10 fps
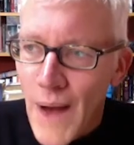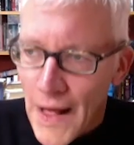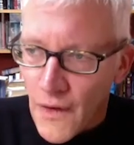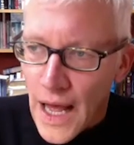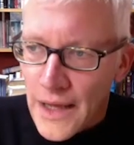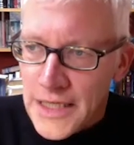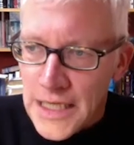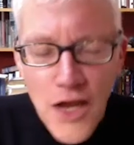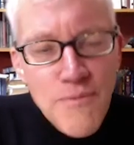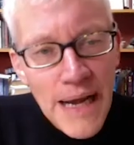Well,
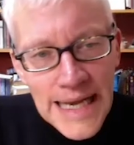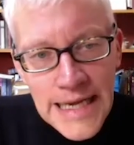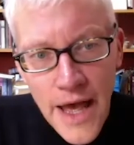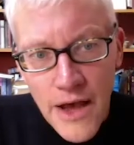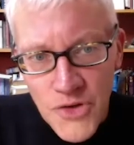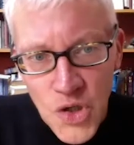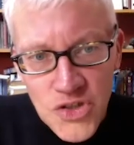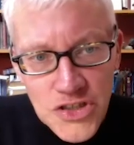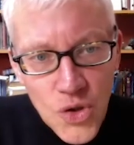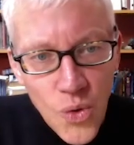globally, no,
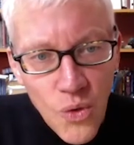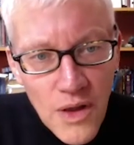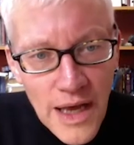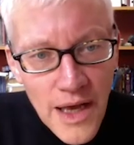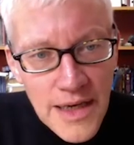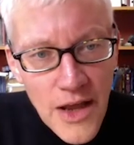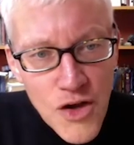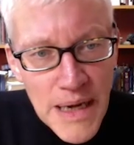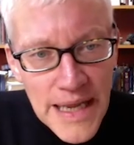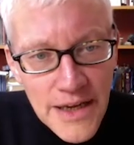not at all.
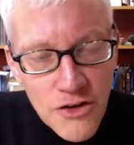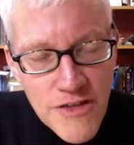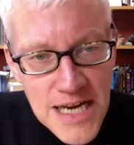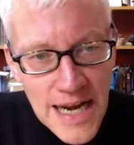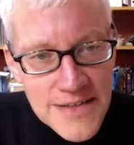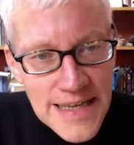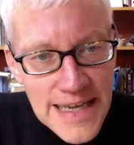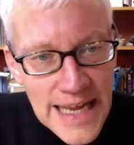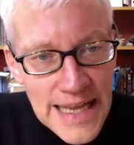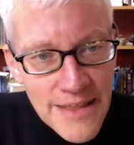Globally,
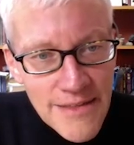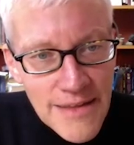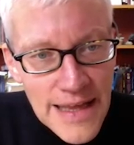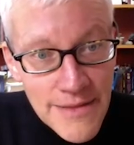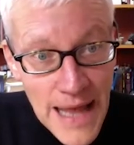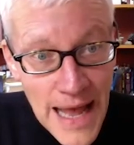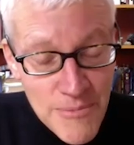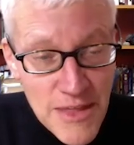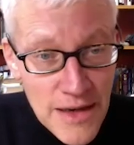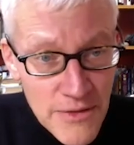Christianity is
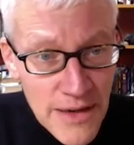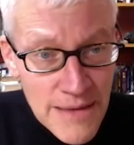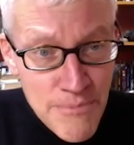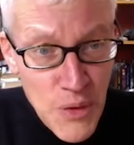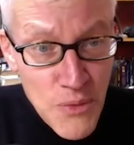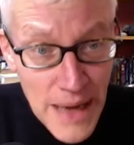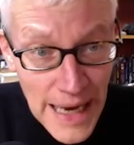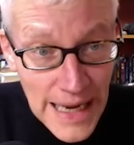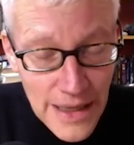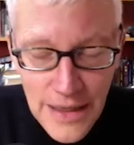absolutely
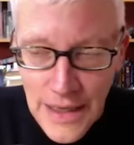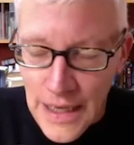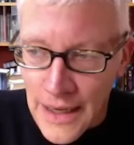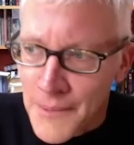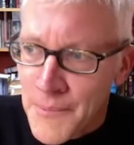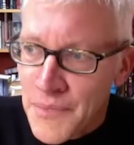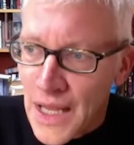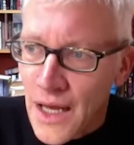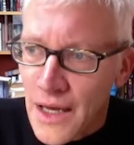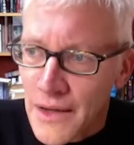booming.
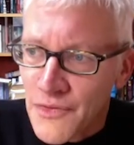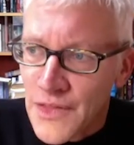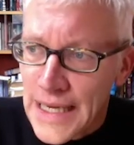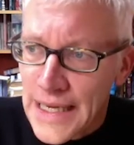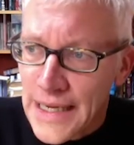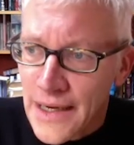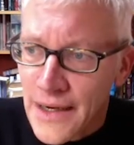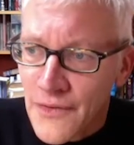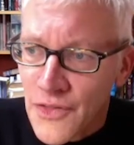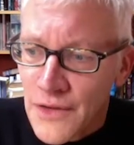
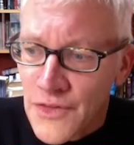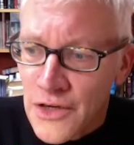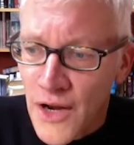The